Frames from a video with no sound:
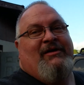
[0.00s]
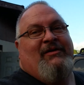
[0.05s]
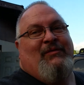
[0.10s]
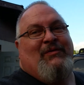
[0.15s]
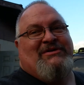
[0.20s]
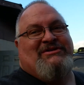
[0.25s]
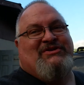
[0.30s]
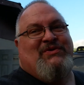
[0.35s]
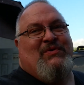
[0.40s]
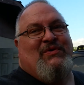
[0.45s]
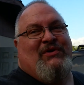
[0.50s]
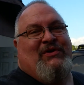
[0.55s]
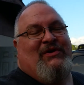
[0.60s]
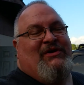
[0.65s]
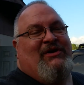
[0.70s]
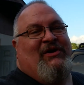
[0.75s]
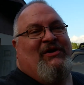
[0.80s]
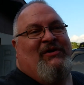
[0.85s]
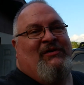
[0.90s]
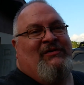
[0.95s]
What's going on,
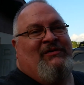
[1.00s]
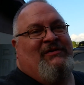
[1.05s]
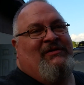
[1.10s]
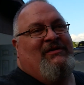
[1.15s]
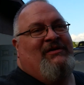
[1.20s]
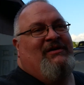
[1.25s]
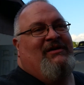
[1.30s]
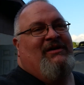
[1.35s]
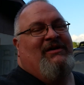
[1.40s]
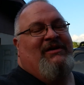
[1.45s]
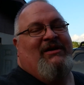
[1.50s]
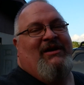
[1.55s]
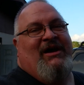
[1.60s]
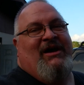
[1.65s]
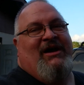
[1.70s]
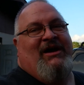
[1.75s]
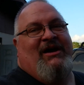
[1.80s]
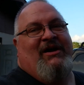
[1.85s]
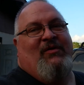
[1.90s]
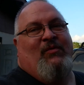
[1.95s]
y'all?
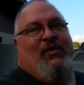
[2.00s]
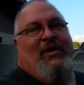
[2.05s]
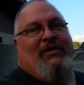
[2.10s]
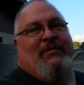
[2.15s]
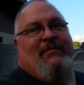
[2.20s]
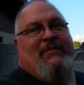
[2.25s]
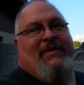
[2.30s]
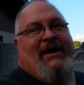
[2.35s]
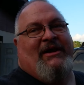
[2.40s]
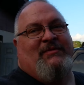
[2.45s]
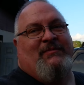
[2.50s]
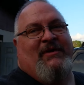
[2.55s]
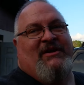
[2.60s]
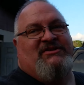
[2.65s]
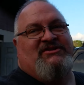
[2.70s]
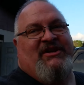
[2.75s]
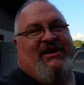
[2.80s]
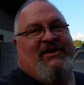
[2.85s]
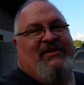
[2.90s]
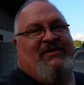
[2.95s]
Welcome back to my
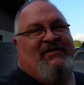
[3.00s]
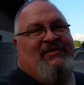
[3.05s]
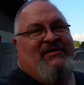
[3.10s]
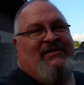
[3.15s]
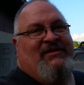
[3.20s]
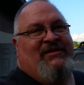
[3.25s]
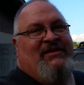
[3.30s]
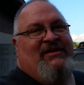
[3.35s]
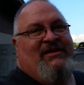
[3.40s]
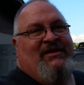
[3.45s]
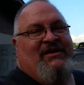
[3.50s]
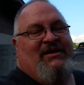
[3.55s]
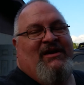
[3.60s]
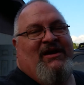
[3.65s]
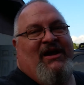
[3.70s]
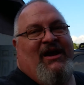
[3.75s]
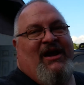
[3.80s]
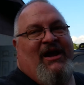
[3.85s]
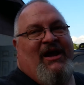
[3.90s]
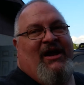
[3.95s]
channel.
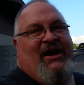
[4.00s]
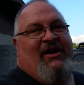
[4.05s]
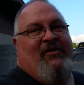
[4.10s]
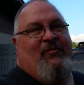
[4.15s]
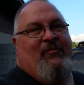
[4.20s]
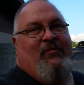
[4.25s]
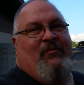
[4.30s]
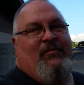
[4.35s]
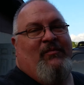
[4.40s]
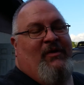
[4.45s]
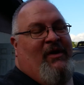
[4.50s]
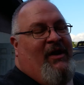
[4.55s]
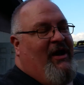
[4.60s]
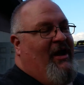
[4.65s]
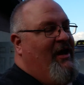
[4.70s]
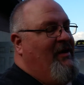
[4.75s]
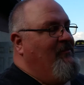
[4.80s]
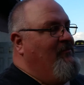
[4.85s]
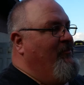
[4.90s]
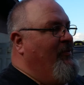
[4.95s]
I
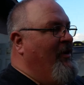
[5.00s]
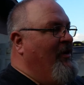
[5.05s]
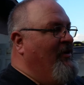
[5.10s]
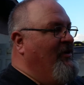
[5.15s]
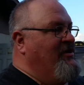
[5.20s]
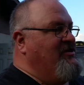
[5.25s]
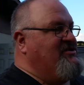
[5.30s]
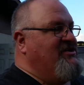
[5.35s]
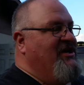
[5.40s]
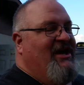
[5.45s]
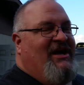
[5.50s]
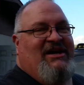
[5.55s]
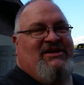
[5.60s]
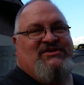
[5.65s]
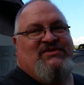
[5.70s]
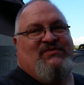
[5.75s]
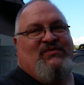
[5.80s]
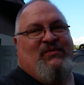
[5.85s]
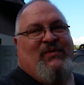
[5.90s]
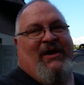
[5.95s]
apologize
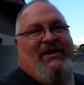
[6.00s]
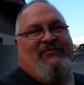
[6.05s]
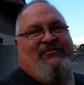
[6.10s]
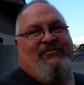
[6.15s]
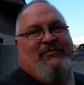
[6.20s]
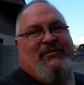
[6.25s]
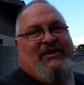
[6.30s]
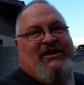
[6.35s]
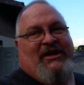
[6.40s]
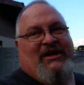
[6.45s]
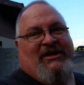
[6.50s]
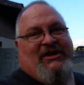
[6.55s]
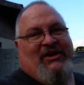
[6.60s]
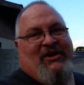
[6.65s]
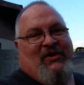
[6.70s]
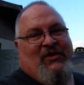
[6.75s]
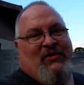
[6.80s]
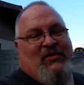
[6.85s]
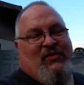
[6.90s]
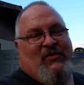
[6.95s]
right from the
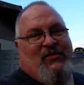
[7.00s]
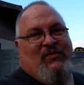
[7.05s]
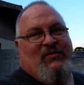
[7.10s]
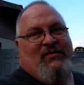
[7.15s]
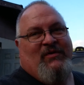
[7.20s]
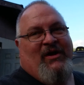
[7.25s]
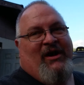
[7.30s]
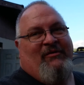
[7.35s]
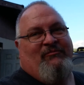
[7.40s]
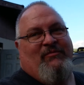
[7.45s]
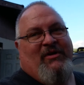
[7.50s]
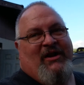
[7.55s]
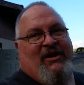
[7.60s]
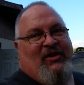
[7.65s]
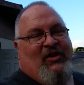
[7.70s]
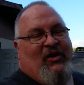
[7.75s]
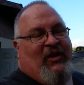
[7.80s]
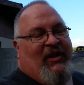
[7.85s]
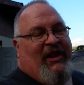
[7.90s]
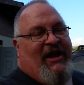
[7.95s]
get-go. I've been a
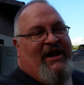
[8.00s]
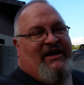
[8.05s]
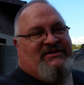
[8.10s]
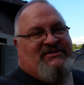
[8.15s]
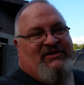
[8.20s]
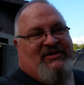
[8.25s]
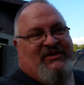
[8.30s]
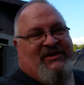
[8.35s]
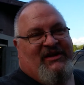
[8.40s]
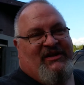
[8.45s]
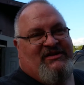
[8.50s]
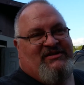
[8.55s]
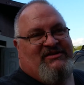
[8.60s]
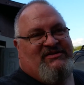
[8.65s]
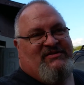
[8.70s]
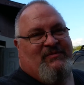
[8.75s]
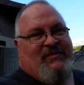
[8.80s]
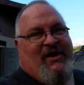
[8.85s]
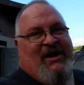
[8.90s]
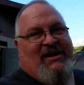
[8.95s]
little lax on getting
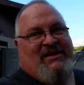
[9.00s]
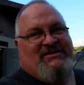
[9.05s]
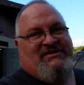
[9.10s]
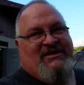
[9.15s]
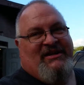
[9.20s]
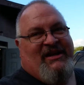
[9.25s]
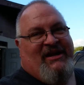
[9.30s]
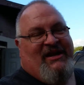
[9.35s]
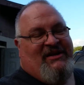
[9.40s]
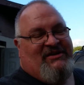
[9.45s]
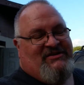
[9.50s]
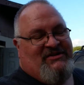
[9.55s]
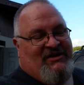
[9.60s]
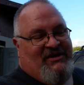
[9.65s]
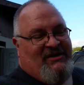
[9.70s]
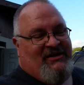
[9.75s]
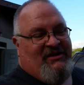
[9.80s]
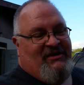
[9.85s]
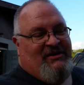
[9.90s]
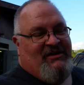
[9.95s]
some content out to
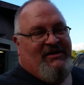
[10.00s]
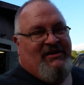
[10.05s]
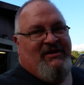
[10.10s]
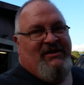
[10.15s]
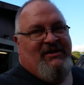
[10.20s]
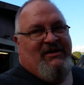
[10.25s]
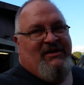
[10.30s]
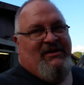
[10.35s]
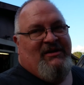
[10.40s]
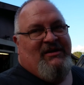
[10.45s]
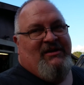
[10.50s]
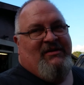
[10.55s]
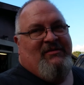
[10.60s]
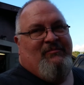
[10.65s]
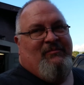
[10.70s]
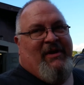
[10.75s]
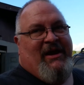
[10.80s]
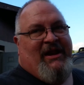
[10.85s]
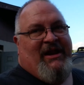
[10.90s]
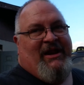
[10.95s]
you.
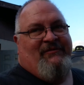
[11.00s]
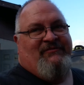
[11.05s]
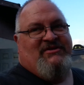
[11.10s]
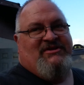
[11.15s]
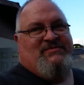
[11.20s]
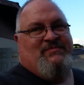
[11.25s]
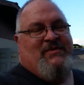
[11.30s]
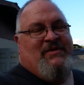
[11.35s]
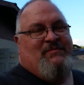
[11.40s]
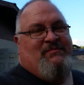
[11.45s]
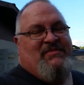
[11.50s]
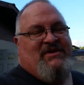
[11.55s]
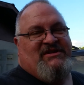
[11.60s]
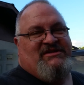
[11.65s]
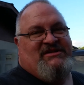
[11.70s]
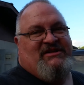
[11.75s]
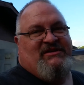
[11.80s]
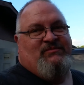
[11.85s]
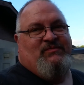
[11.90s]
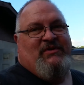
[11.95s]
Man, I've just been
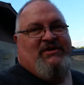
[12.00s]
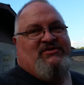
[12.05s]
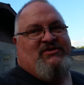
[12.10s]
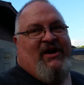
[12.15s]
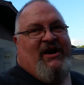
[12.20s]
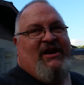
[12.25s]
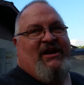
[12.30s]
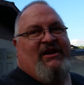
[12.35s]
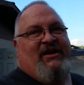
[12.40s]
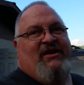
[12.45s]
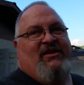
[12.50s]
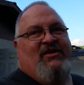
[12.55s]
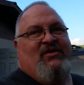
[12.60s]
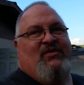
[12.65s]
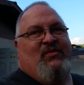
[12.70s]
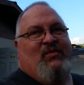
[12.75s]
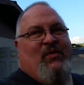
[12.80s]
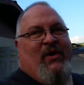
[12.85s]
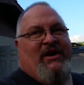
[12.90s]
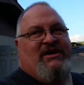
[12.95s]
busy. Been trying to
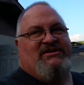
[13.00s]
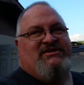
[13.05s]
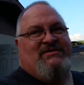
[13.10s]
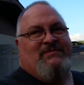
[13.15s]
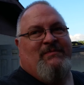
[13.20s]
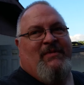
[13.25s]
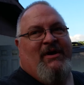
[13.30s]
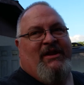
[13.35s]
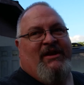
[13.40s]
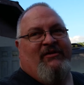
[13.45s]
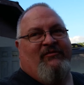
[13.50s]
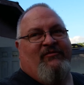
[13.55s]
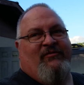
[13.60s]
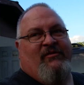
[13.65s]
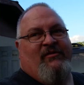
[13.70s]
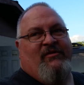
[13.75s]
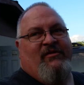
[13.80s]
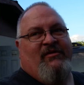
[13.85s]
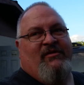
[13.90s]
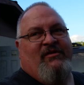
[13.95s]
raise some money
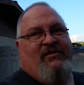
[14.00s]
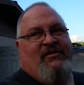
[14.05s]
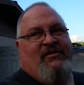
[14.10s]
for